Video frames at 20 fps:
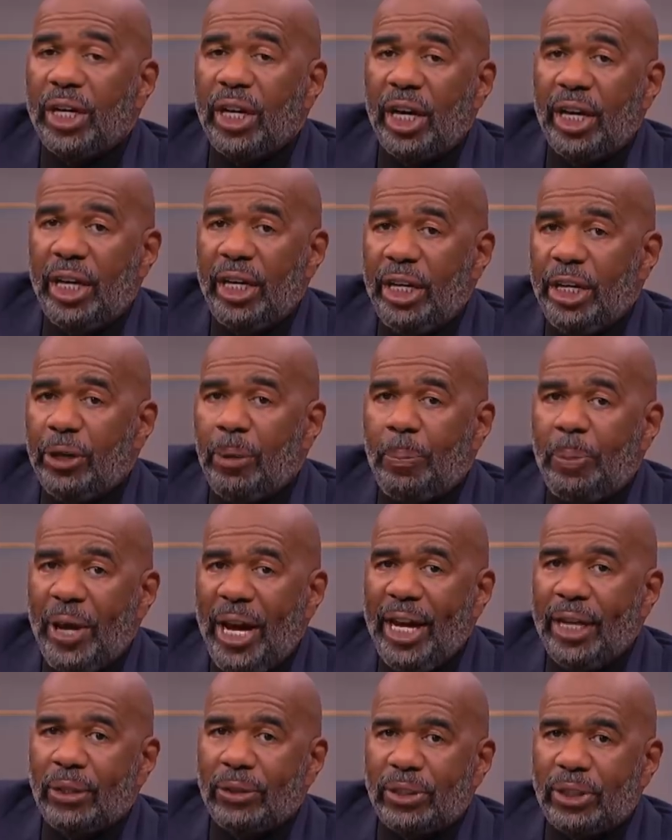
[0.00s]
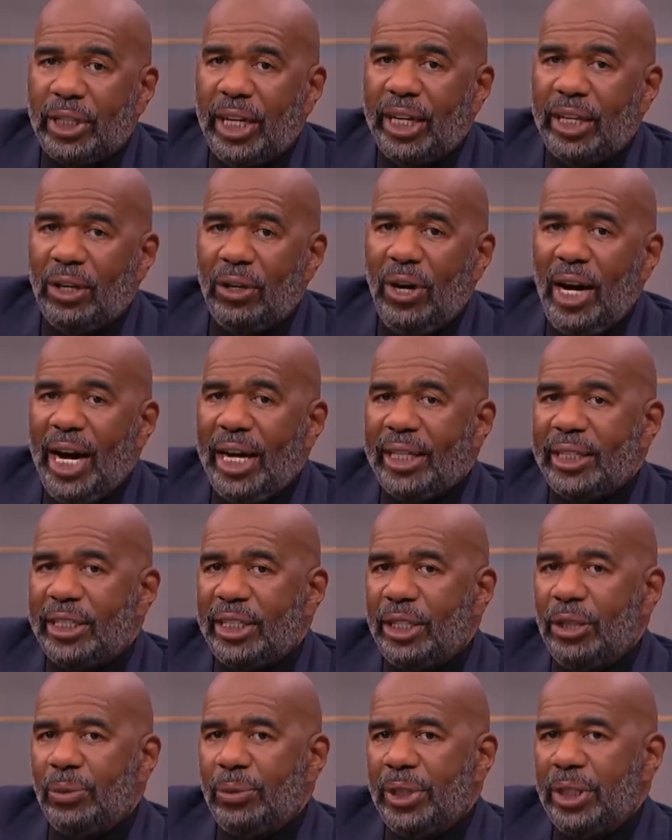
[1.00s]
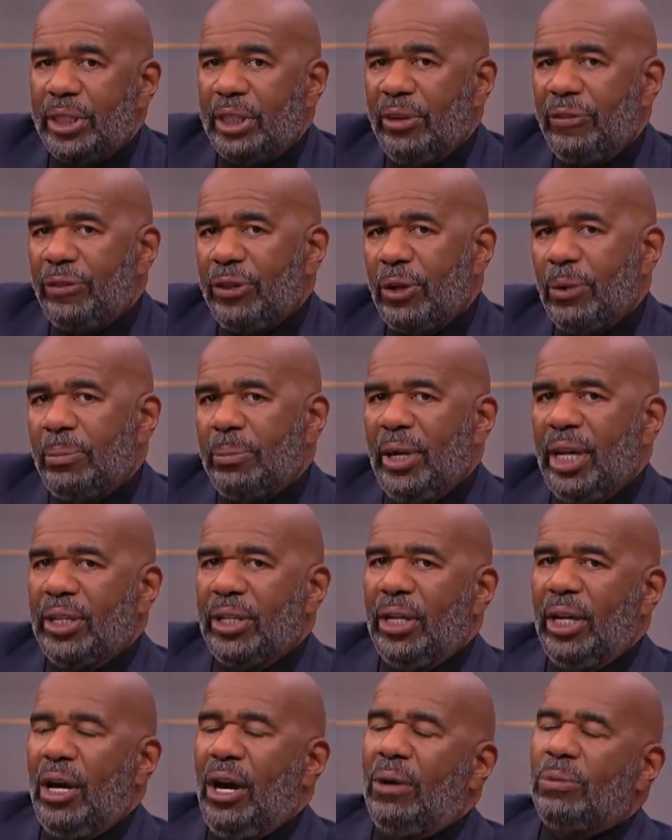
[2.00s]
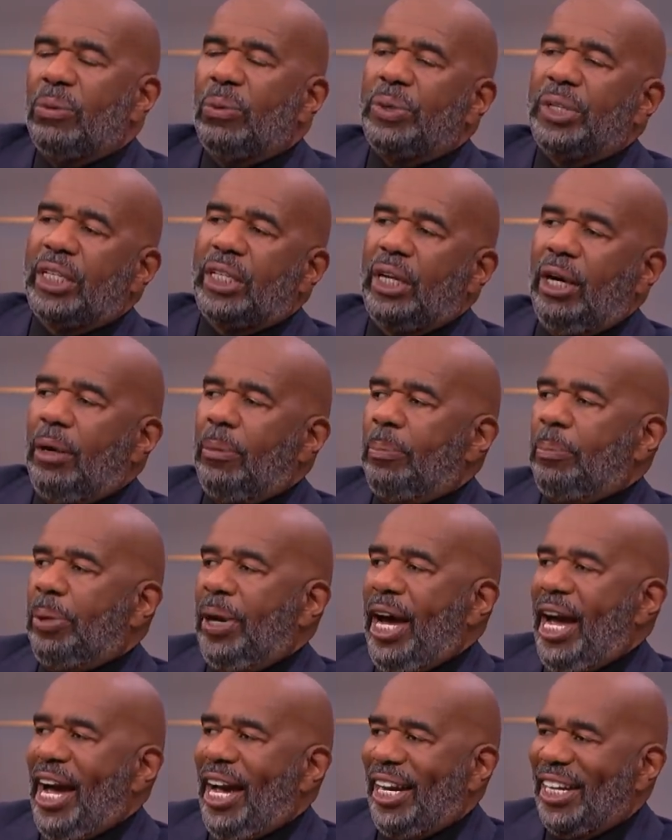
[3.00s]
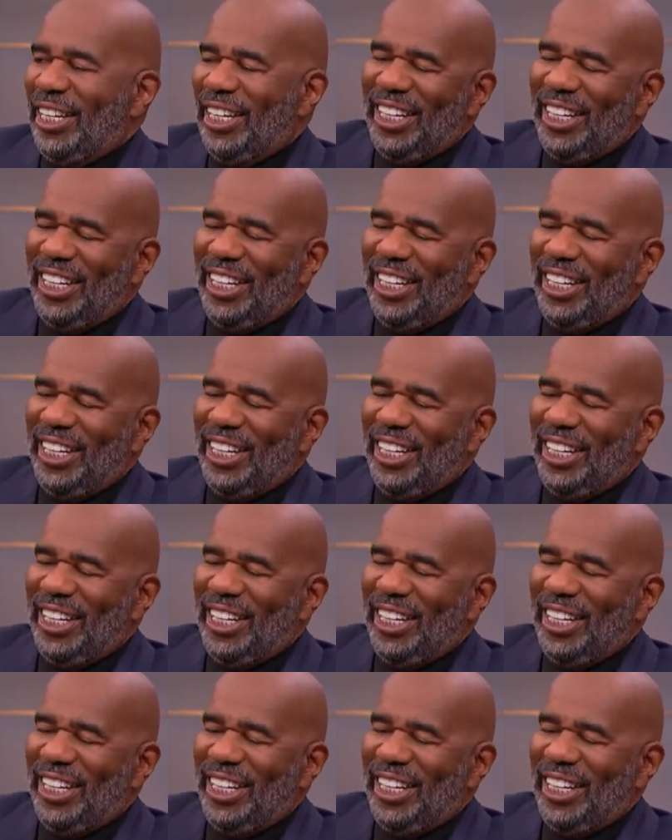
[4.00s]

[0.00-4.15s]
gonna hear the panel's take on how to deal with a difficult mother-in-law when we come back.